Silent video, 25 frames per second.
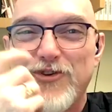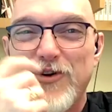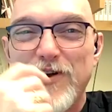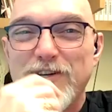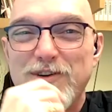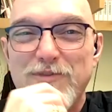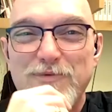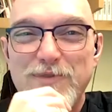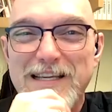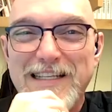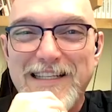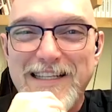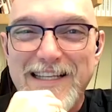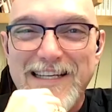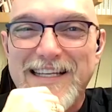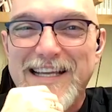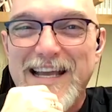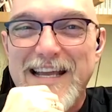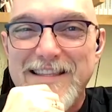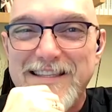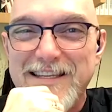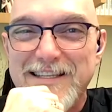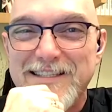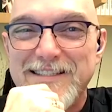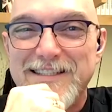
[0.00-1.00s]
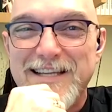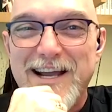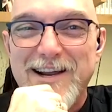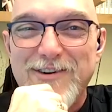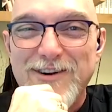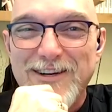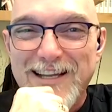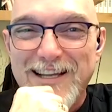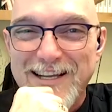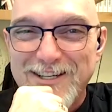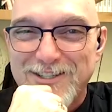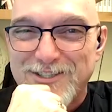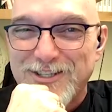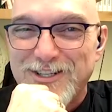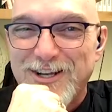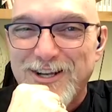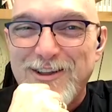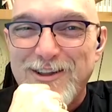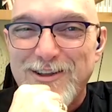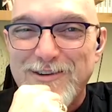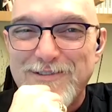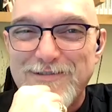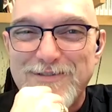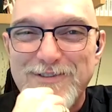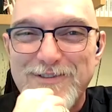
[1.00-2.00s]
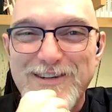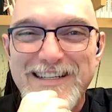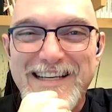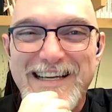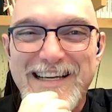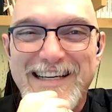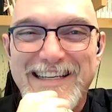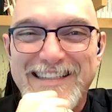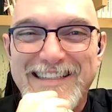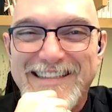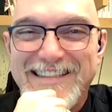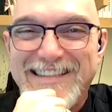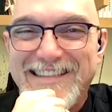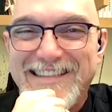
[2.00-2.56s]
just trying to relitigate the entire election all over again?